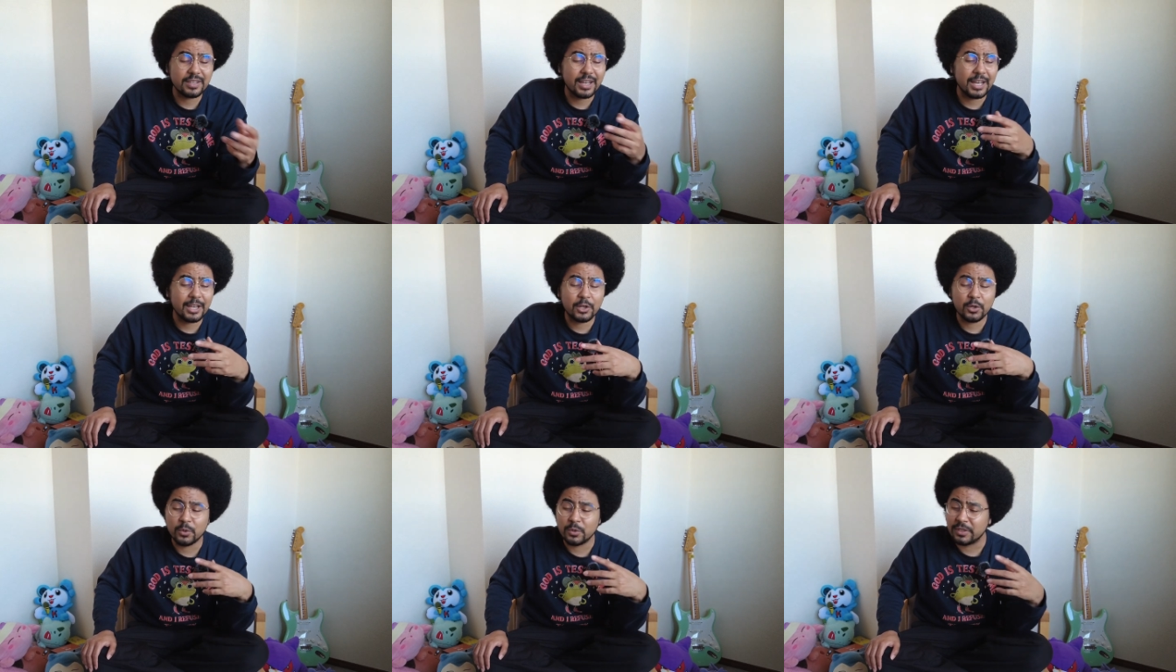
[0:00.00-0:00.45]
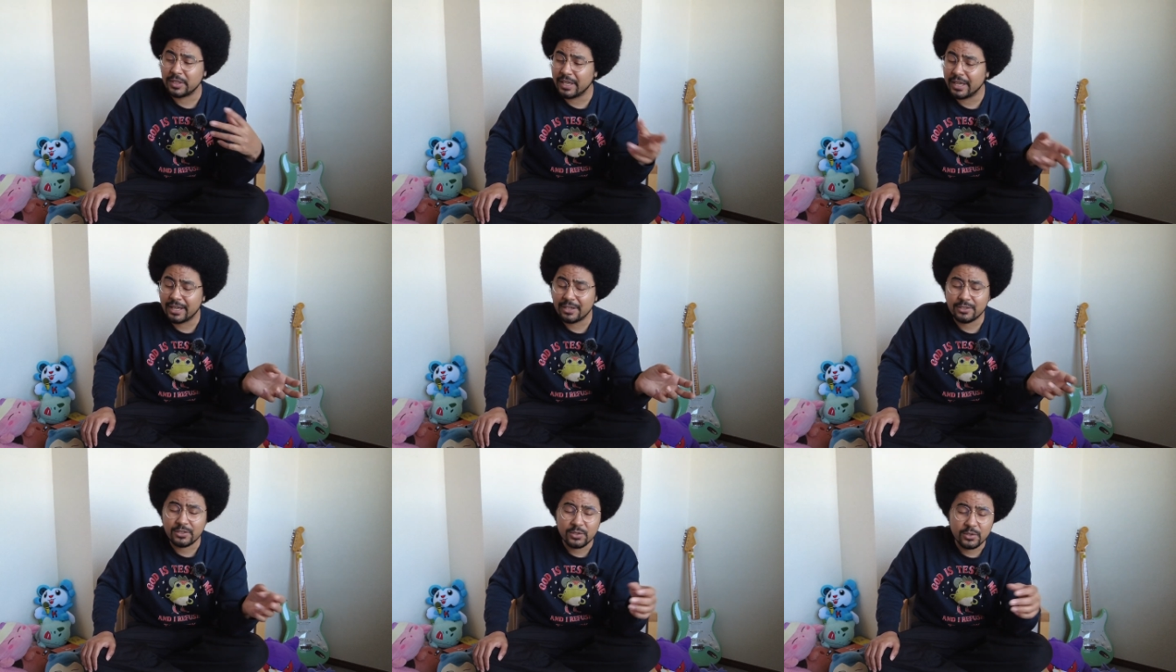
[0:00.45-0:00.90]
I go,
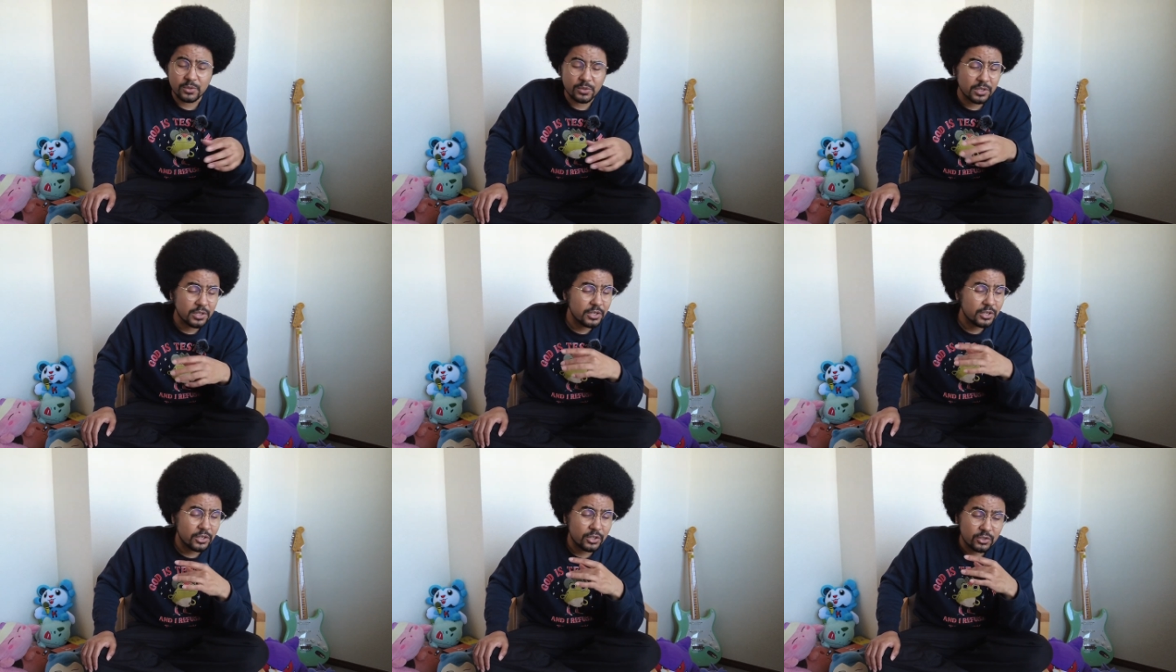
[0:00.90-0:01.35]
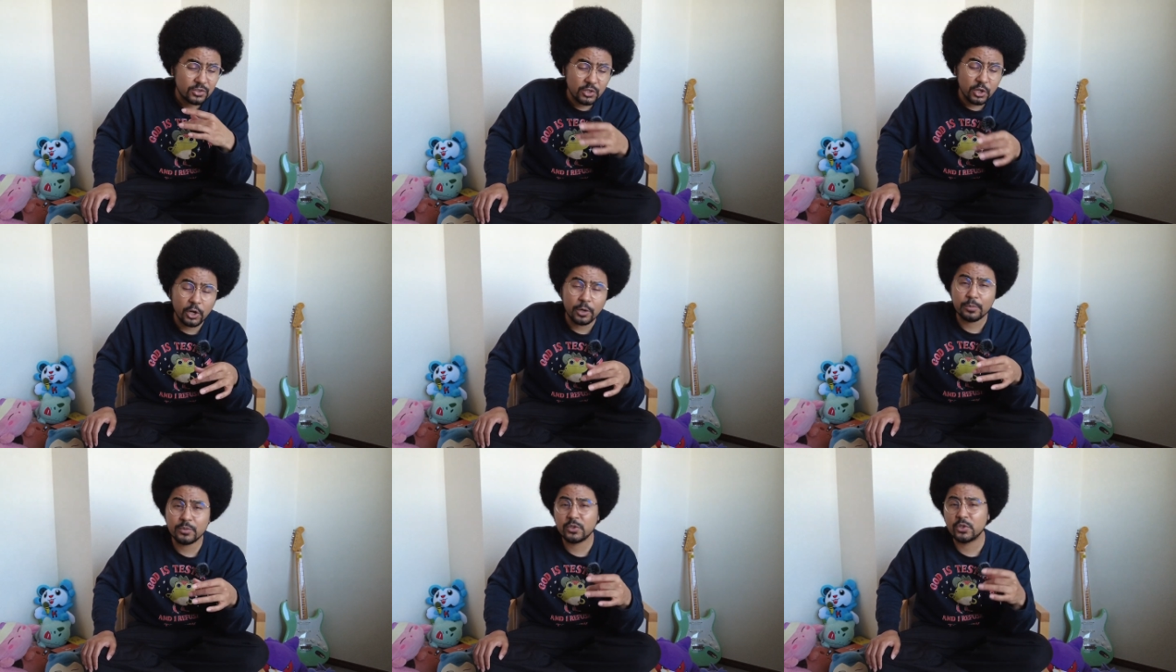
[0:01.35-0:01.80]
yeah, dude,
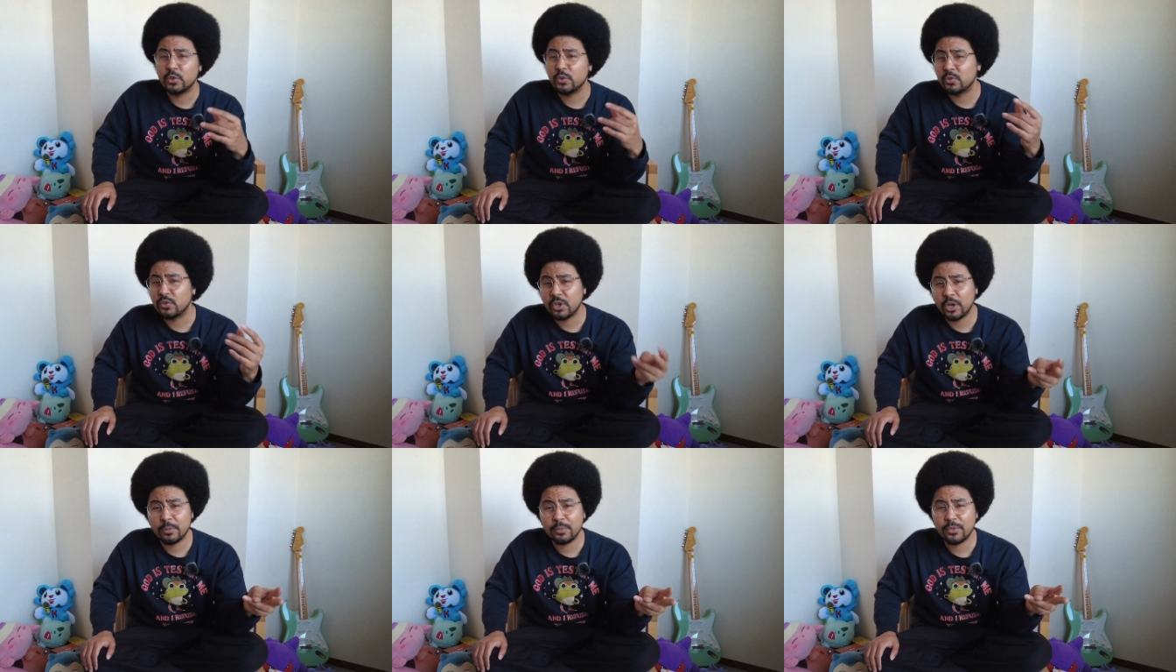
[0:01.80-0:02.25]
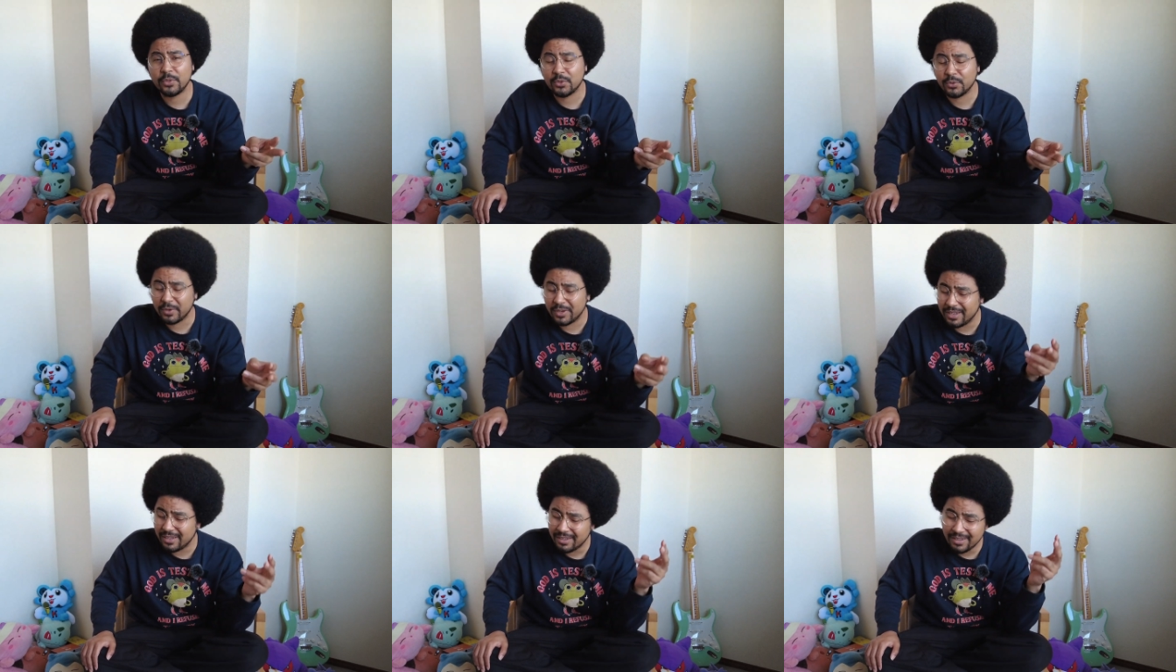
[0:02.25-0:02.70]
top 2, top
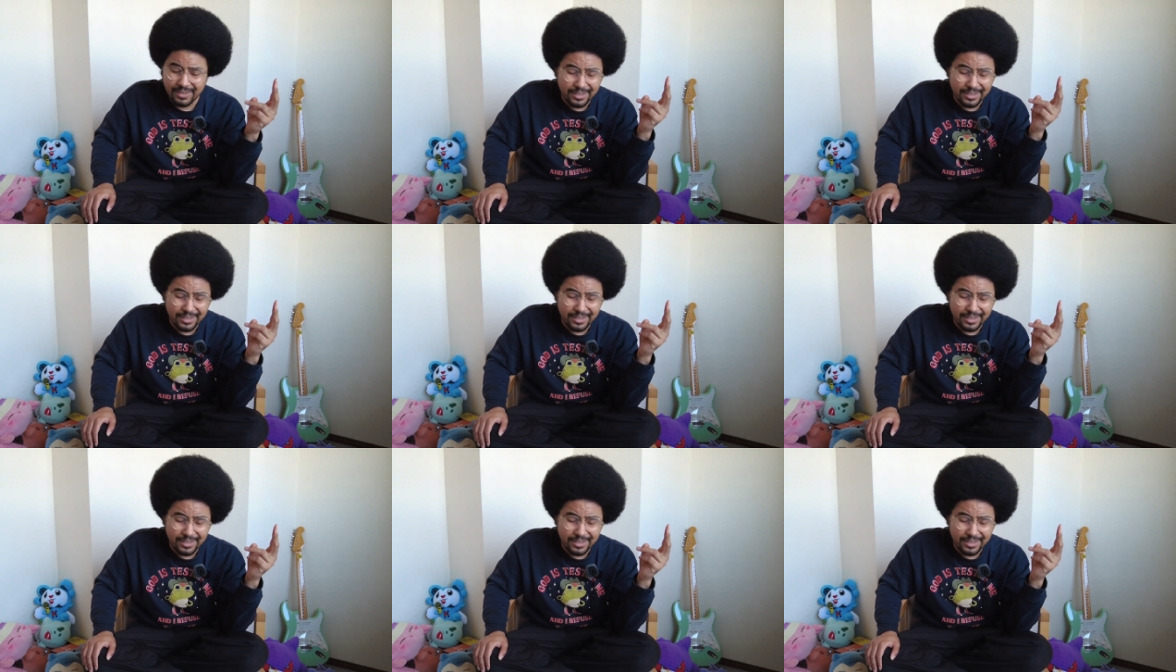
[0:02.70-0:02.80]
3